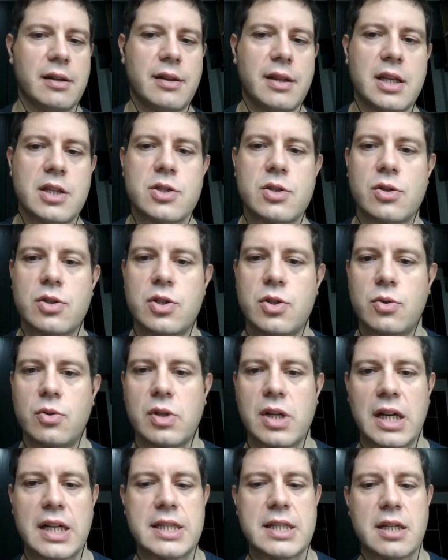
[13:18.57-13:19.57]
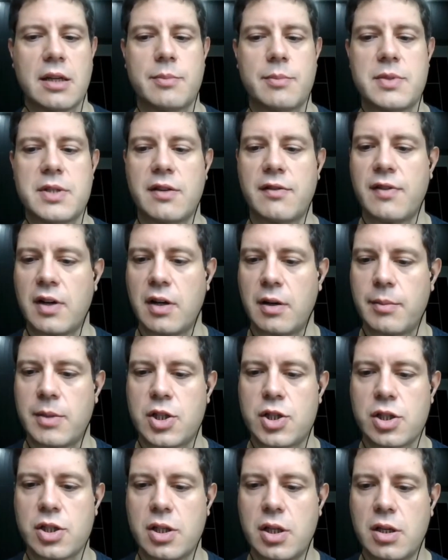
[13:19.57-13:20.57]
These are two concepts that very
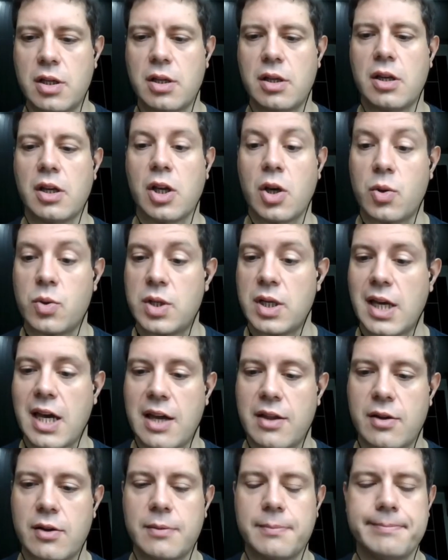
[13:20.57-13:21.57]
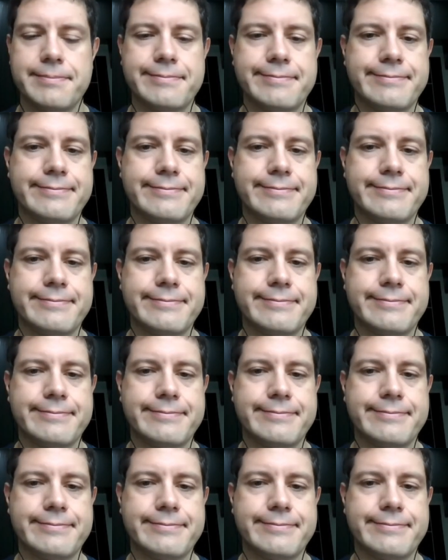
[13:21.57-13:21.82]
much go together.